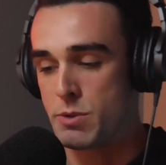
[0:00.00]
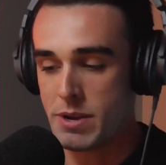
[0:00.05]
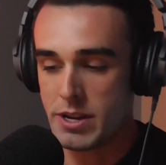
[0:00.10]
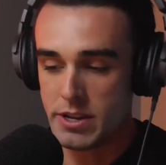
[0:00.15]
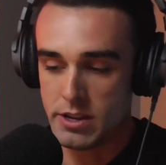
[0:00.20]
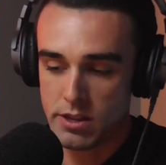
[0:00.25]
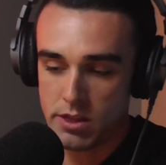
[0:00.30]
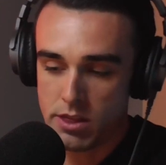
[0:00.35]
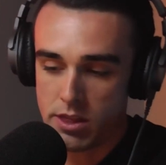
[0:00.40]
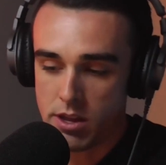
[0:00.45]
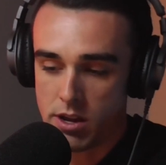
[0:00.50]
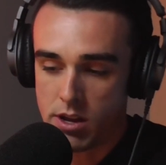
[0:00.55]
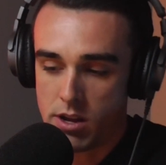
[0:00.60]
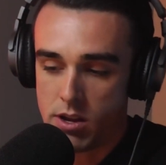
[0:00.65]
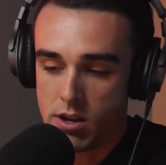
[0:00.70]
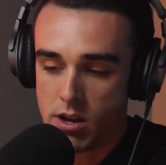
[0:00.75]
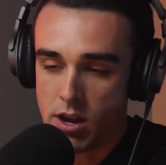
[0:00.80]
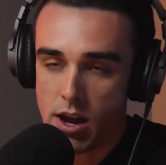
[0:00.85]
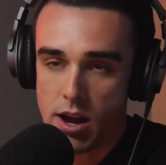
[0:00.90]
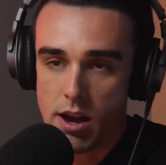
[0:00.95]
mean
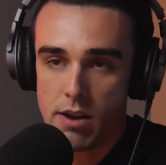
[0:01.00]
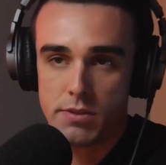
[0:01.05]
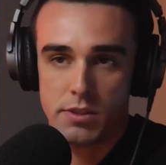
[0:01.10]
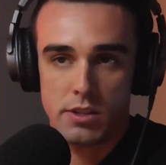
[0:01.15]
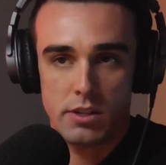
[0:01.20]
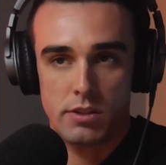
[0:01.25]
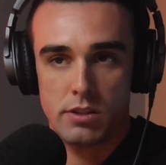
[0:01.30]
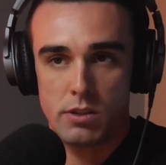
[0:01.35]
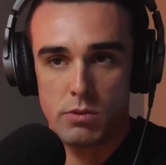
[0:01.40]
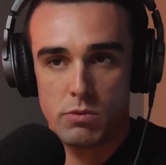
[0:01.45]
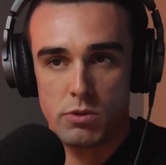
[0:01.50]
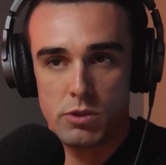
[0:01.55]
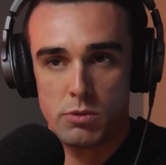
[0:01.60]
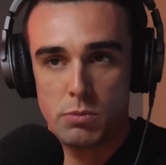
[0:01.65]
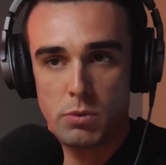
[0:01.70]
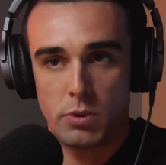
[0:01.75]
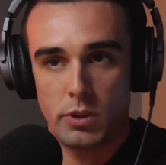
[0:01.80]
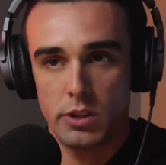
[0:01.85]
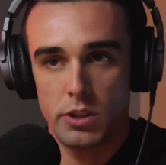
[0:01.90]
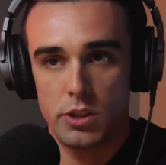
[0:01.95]
the half-sister was
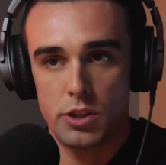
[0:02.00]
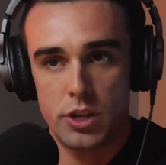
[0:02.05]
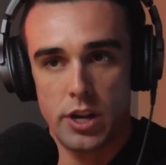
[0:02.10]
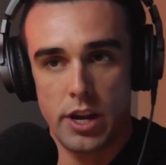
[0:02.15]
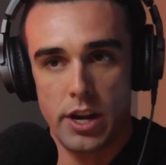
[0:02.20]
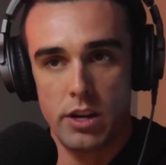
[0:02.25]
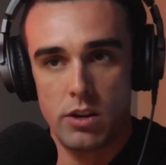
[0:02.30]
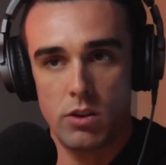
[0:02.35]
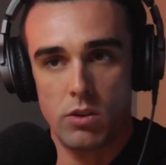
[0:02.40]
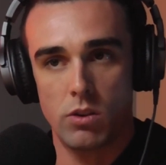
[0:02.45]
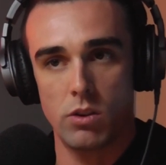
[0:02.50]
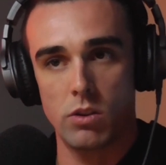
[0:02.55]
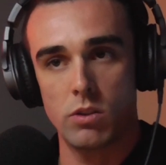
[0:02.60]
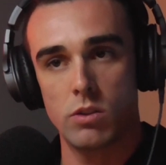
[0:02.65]
pulling your chain, or?